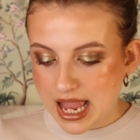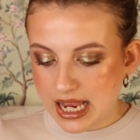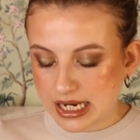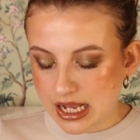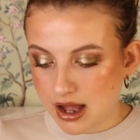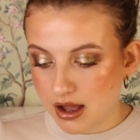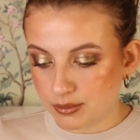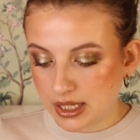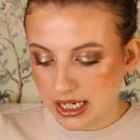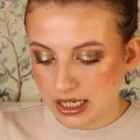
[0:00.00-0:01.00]
And they
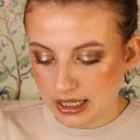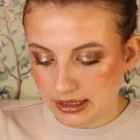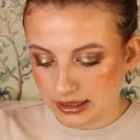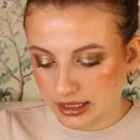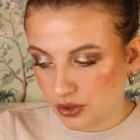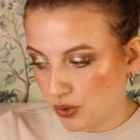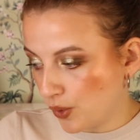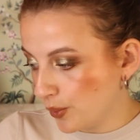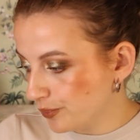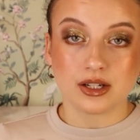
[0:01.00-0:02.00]
come in a
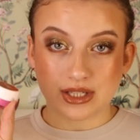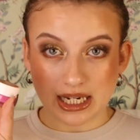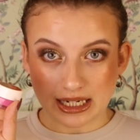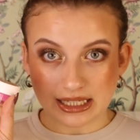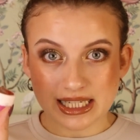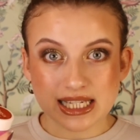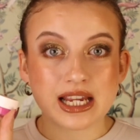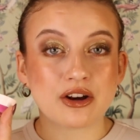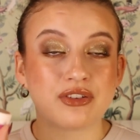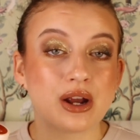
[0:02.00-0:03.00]
little container like this.
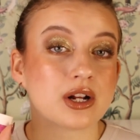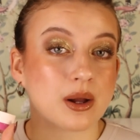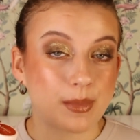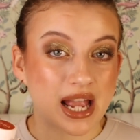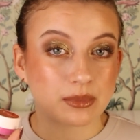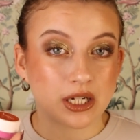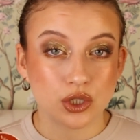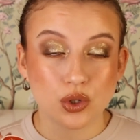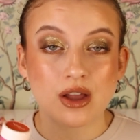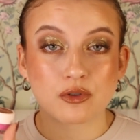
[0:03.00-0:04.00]
They are very compact, but
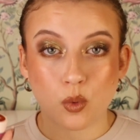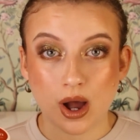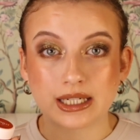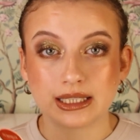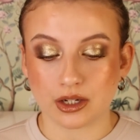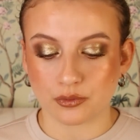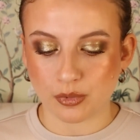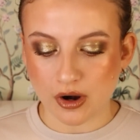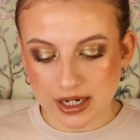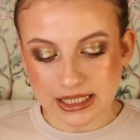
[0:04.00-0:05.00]
you do have quite a lot
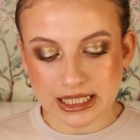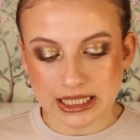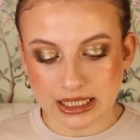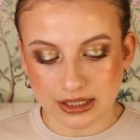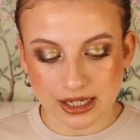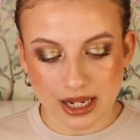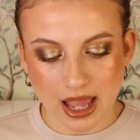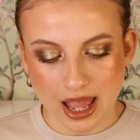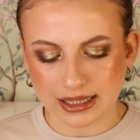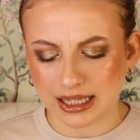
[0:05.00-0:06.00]
of product in here.
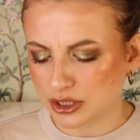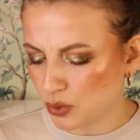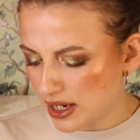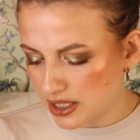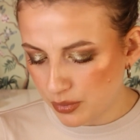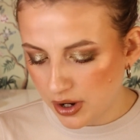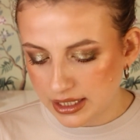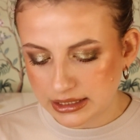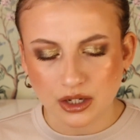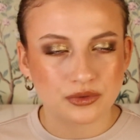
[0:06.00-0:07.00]
They had like twice the
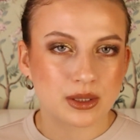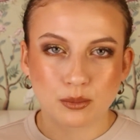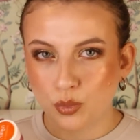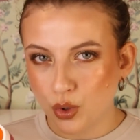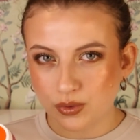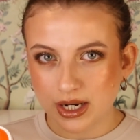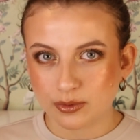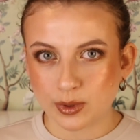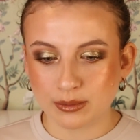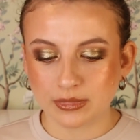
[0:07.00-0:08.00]
product of the
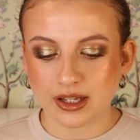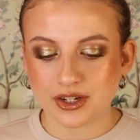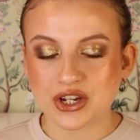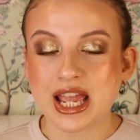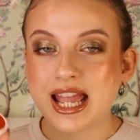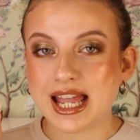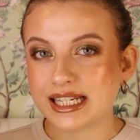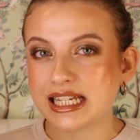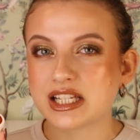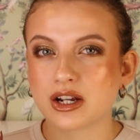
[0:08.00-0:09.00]
Moira cream blush.
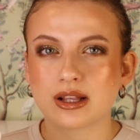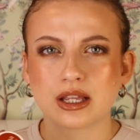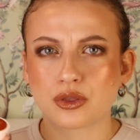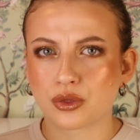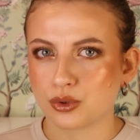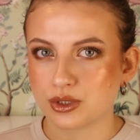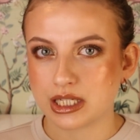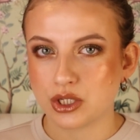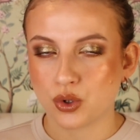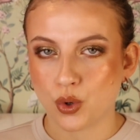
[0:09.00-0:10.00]
And these are like
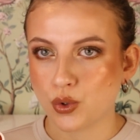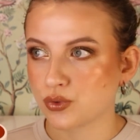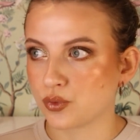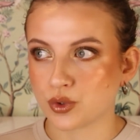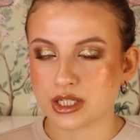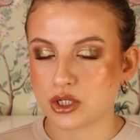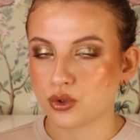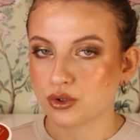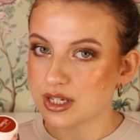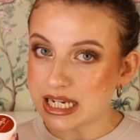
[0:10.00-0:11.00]
13 euros, 14
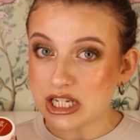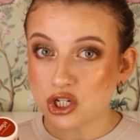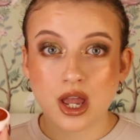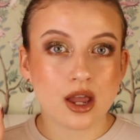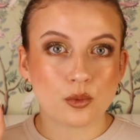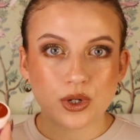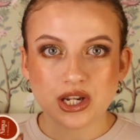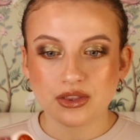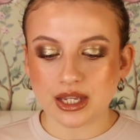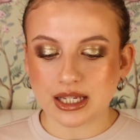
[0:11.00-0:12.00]
euros each,
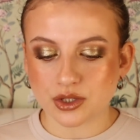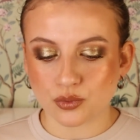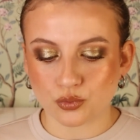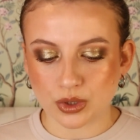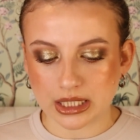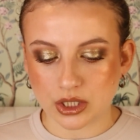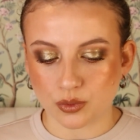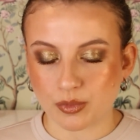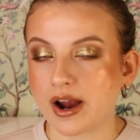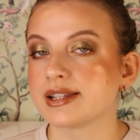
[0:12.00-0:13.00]
which I think is a really
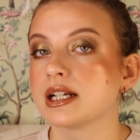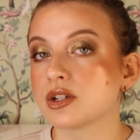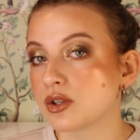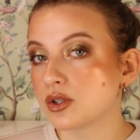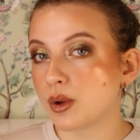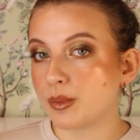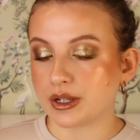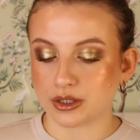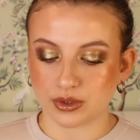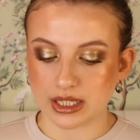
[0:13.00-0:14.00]
good price. And there's also a
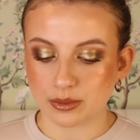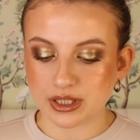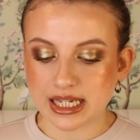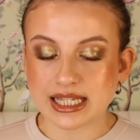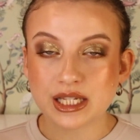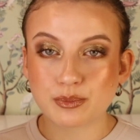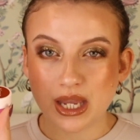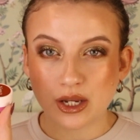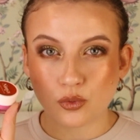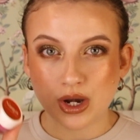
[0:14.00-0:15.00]
bundle deal. But this is
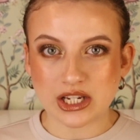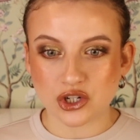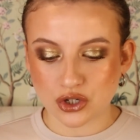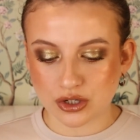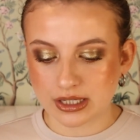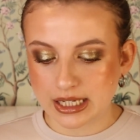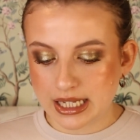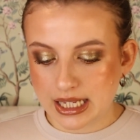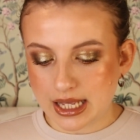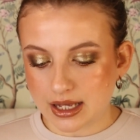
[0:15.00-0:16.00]
Pink Ranger.
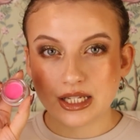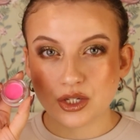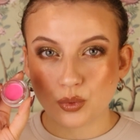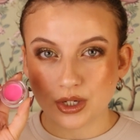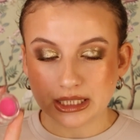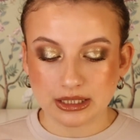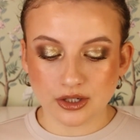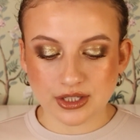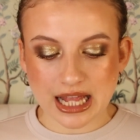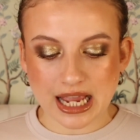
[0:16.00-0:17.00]
And this is what it
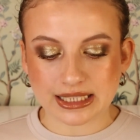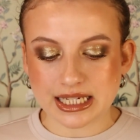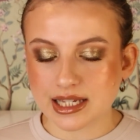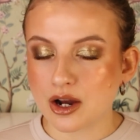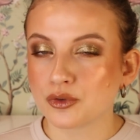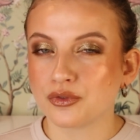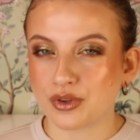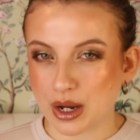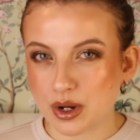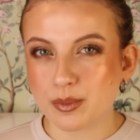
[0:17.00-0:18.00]
looks like. These are
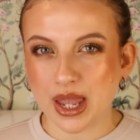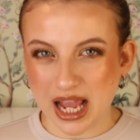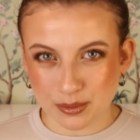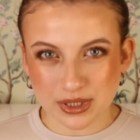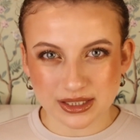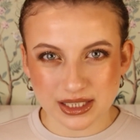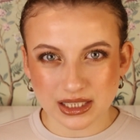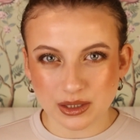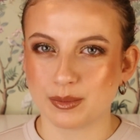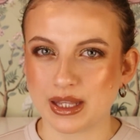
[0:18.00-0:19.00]
very
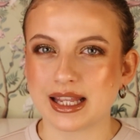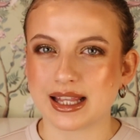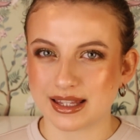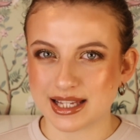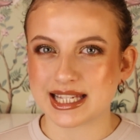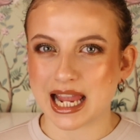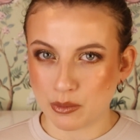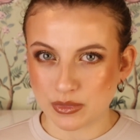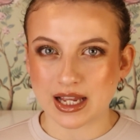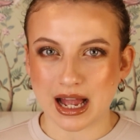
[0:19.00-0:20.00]
pigmented, but at the
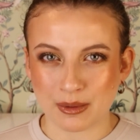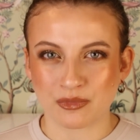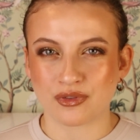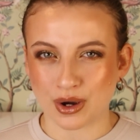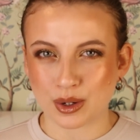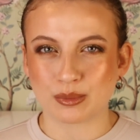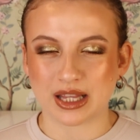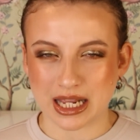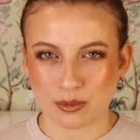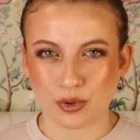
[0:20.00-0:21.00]
same time, very
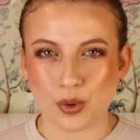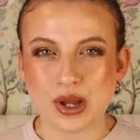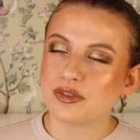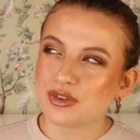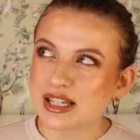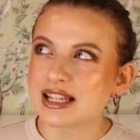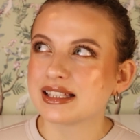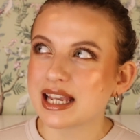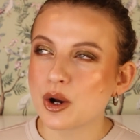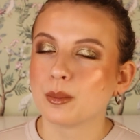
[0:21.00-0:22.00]
blendable. It feels
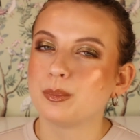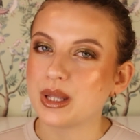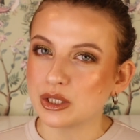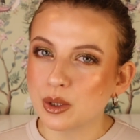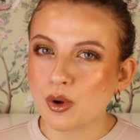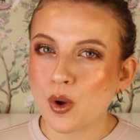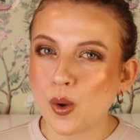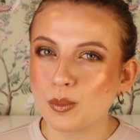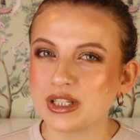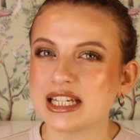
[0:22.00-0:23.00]
like they are
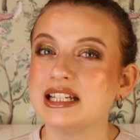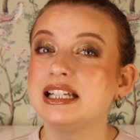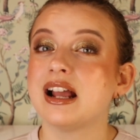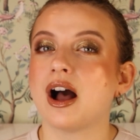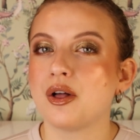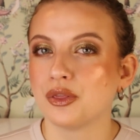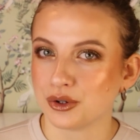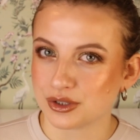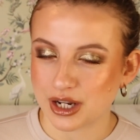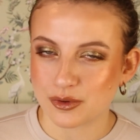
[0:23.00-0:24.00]
buildable, but in the
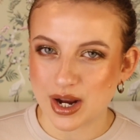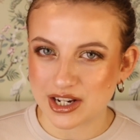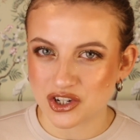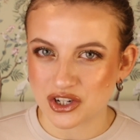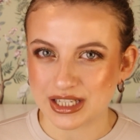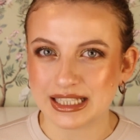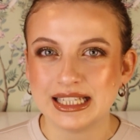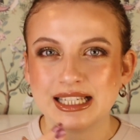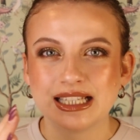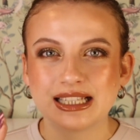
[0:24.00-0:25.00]
other direction.
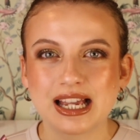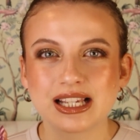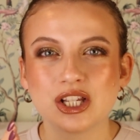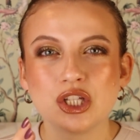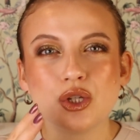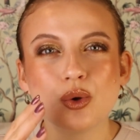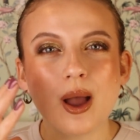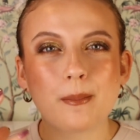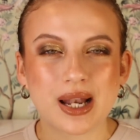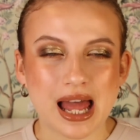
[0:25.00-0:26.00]
Like, you
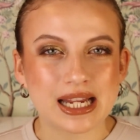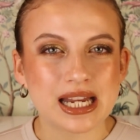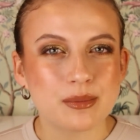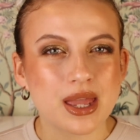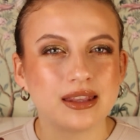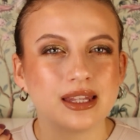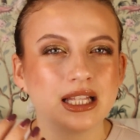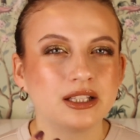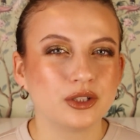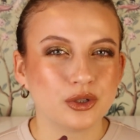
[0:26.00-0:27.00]
apply them and
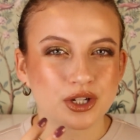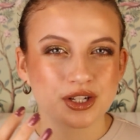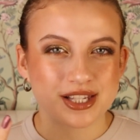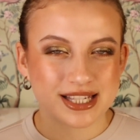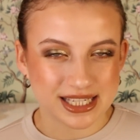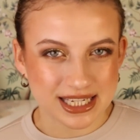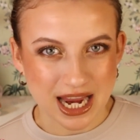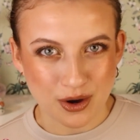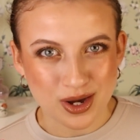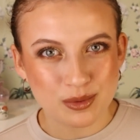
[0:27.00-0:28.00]
they look
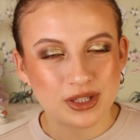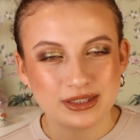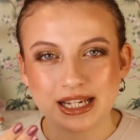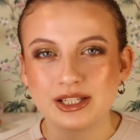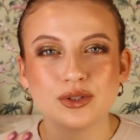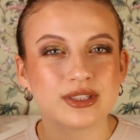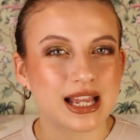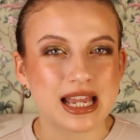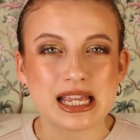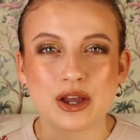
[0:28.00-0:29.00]
scary, but then you
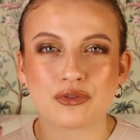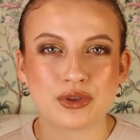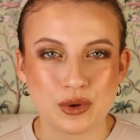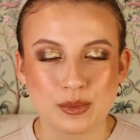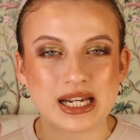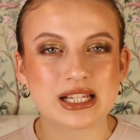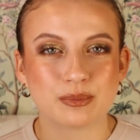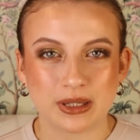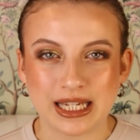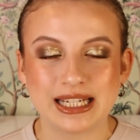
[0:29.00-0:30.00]
take a few minutes
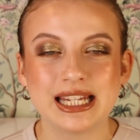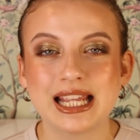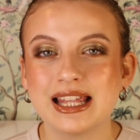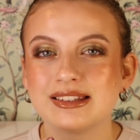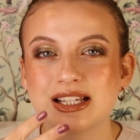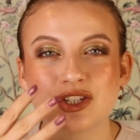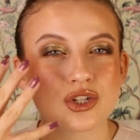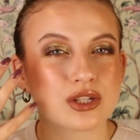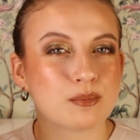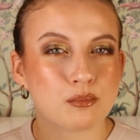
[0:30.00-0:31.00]
blending and they just